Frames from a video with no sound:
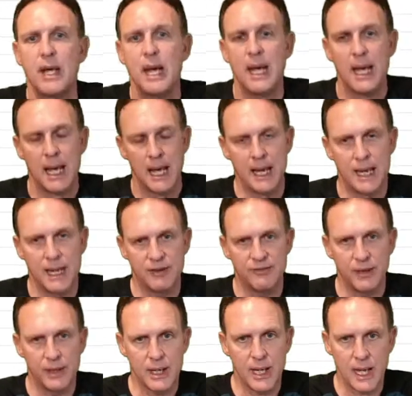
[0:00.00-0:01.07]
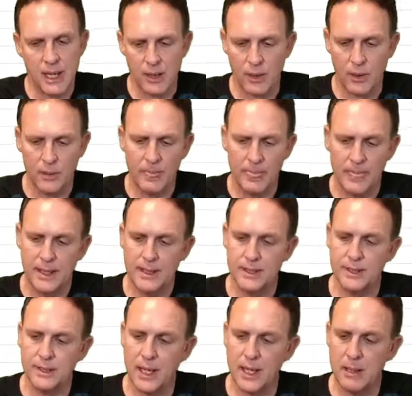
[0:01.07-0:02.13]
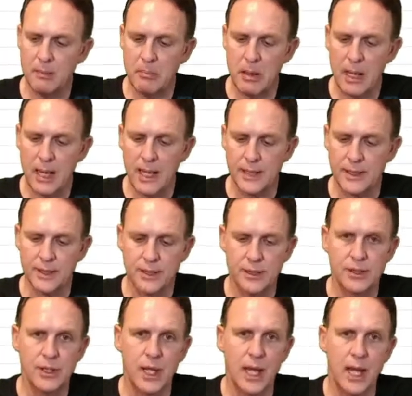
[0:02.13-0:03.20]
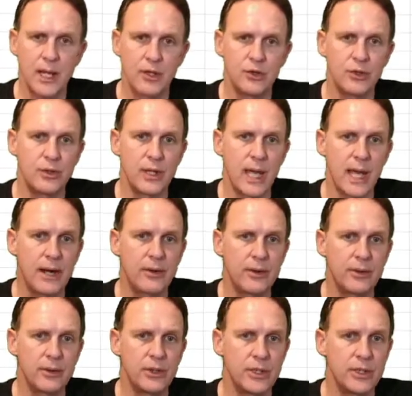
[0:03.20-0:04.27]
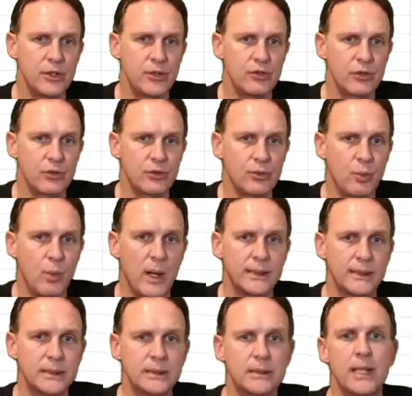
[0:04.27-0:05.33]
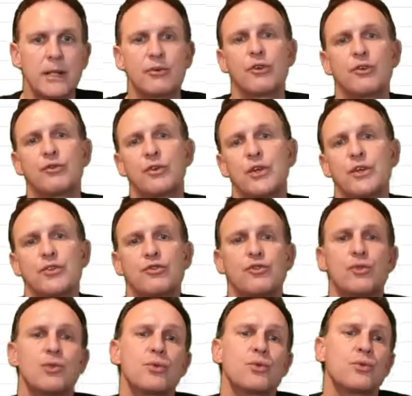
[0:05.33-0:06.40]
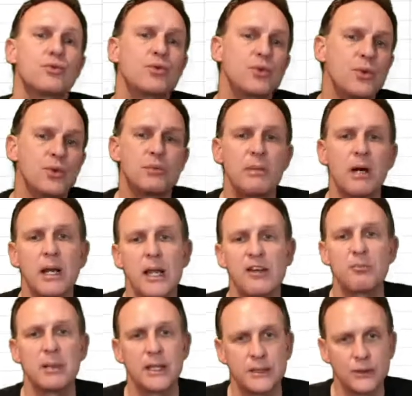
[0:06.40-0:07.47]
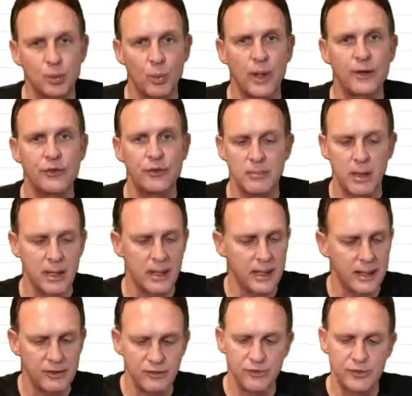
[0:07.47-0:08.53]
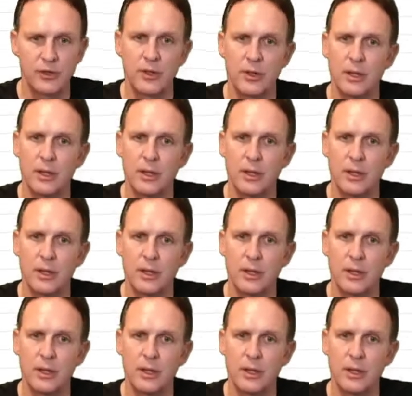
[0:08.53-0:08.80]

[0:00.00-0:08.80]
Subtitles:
And if I now say plus and use the arrow key just once, that refers to 2 to my left plus 1 to my left.